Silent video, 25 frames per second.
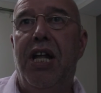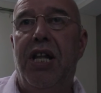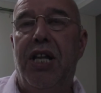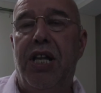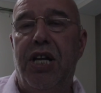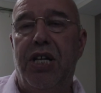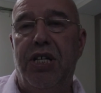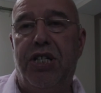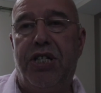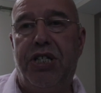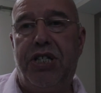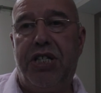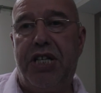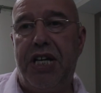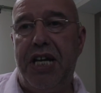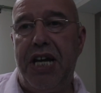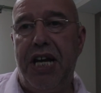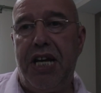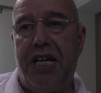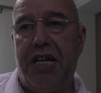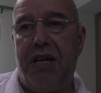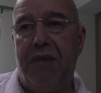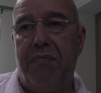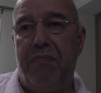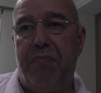that's
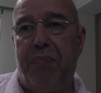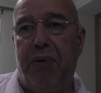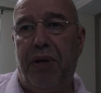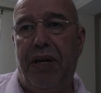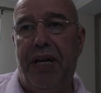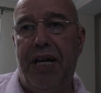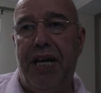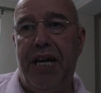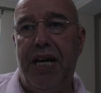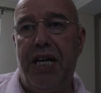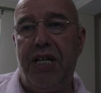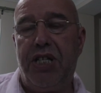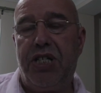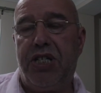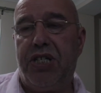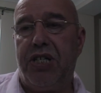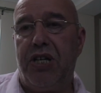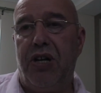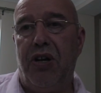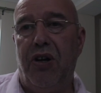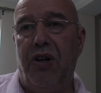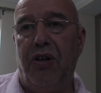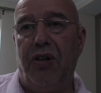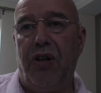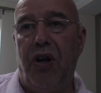taken place
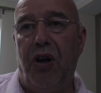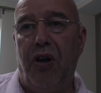on